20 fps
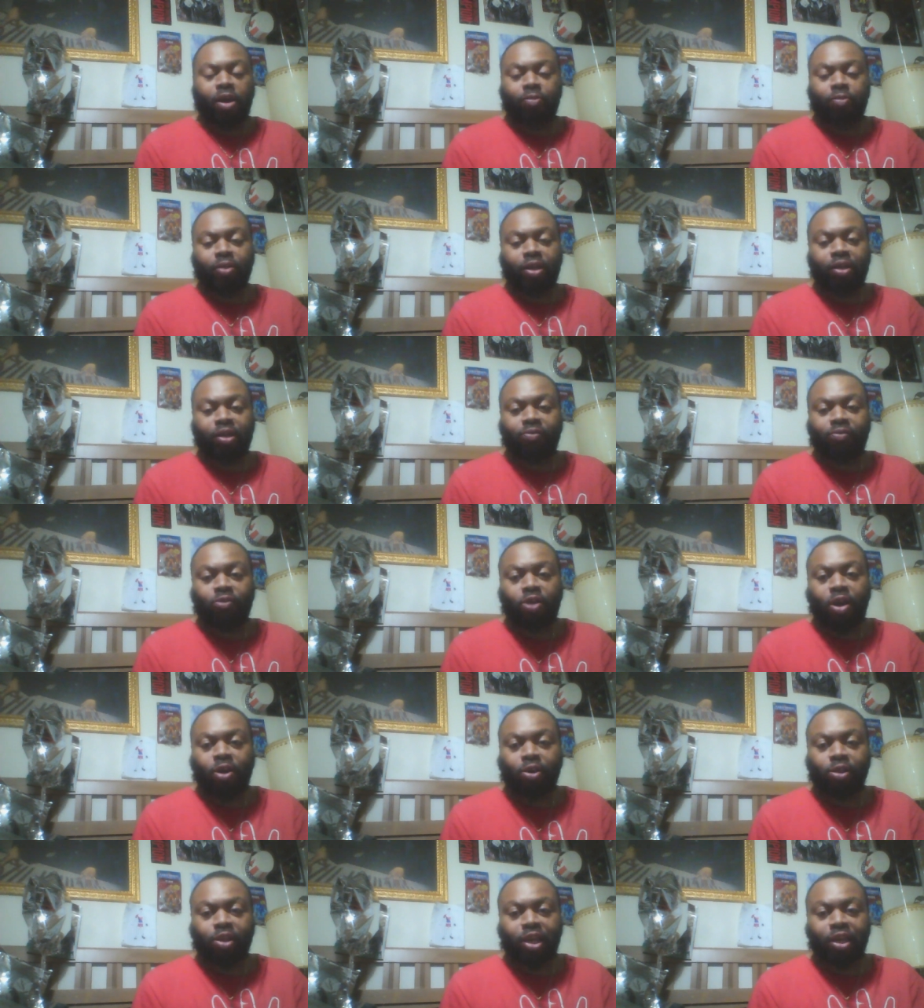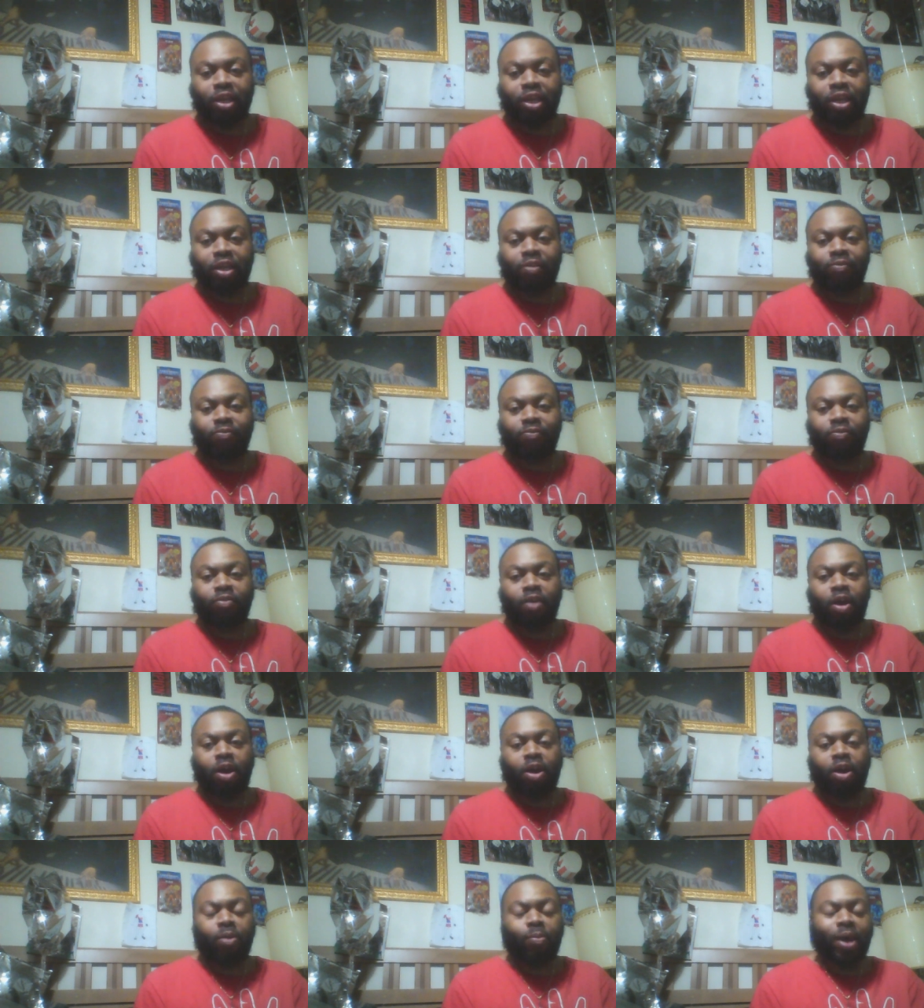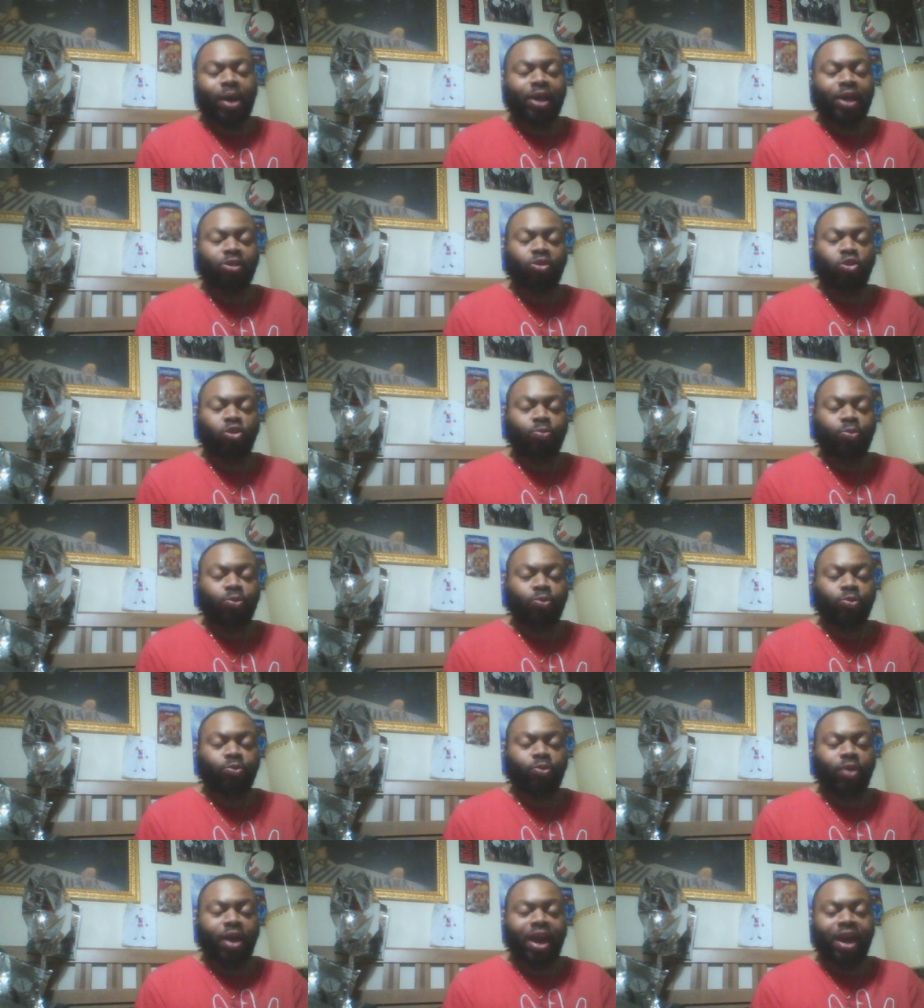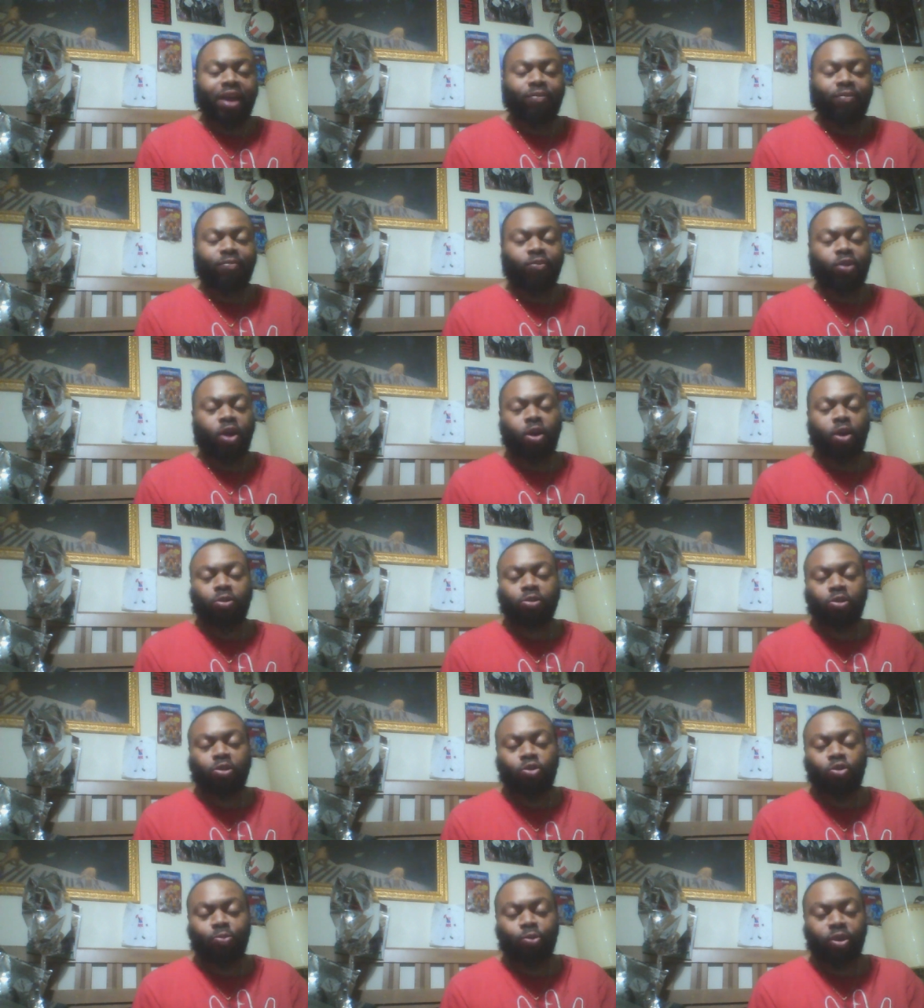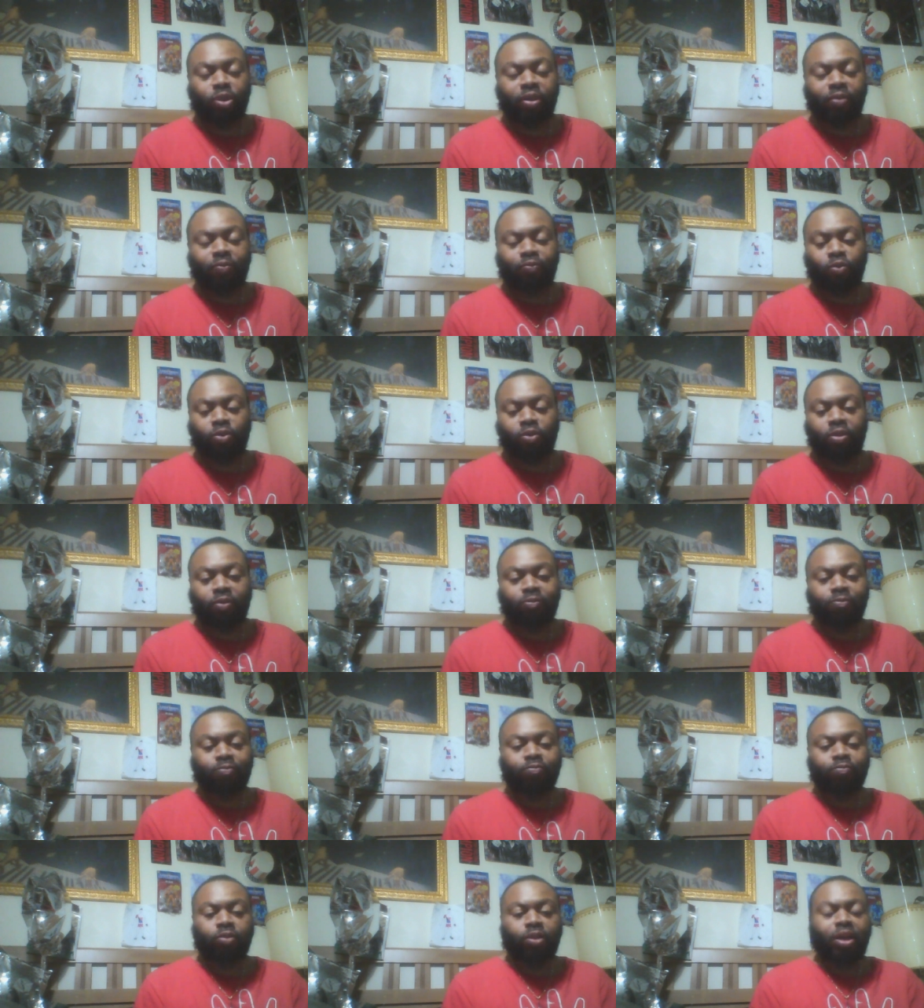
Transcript: daily vlogs I did in October had Vlogtober in front of them.